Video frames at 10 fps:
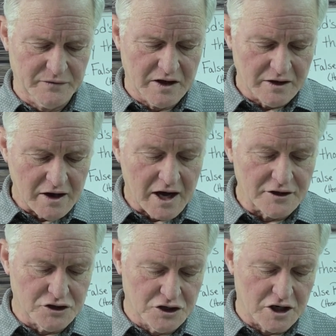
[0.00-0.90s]

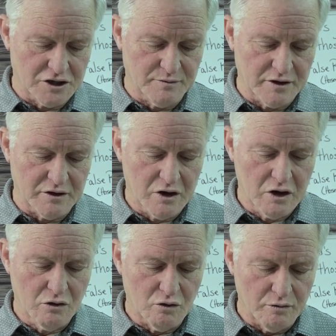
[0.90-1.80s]
God's judgment
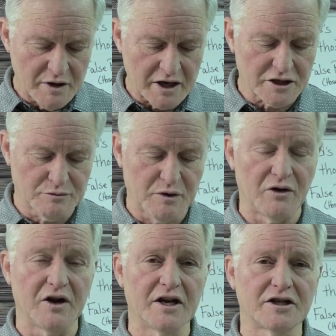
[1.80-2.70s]
will be
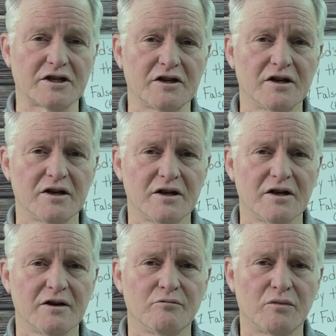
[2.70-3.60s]
experienced
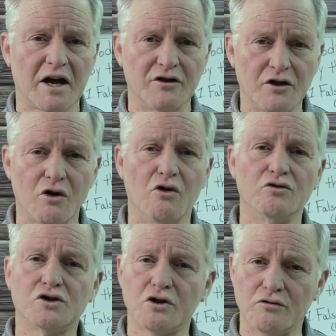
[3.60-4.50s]
by
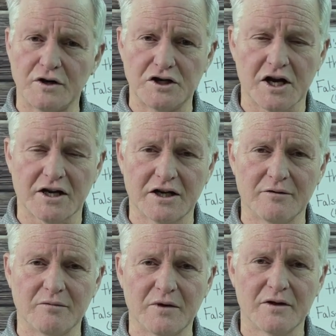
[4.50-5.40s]
those who reject
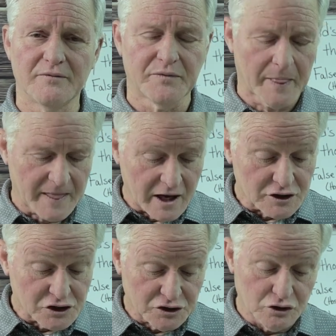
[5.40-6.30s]
Him. A
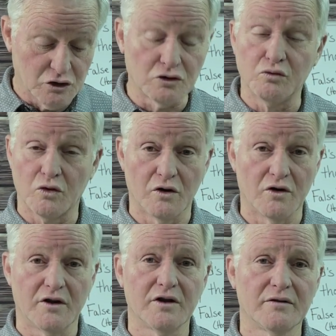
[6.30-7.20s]
good
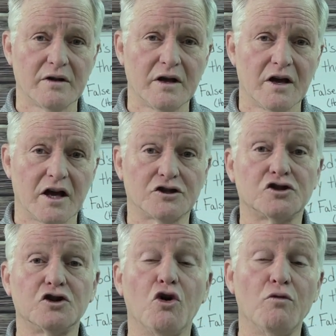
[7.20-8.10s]
word, a
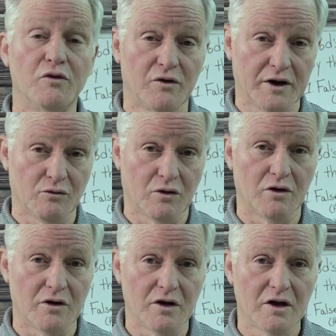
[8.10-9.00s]
sobering
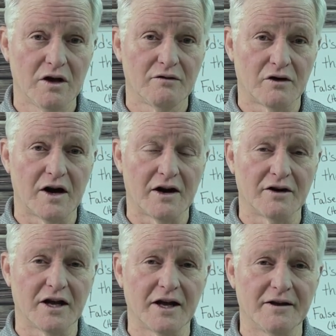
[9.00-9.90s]
word for our
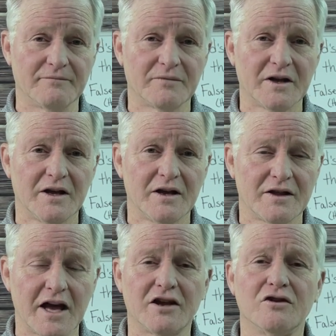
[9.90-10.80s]
day.
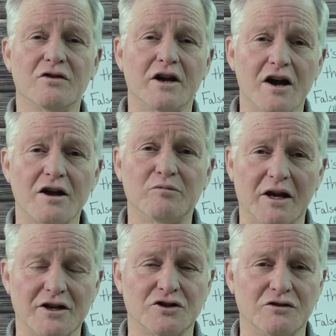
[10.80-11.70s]
Thank you, and God
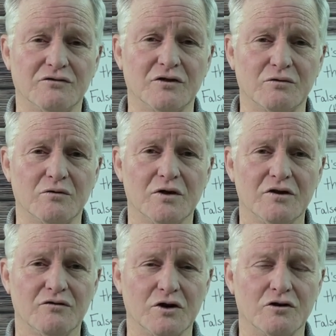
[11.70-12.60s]
bless you
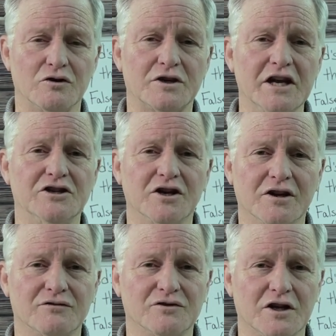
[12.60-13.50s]
for your teaching
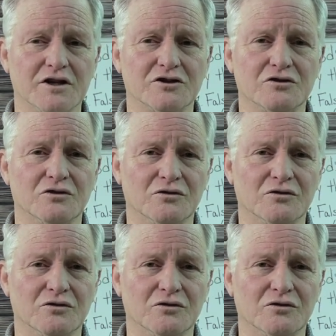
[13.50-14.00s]
of Sunday school.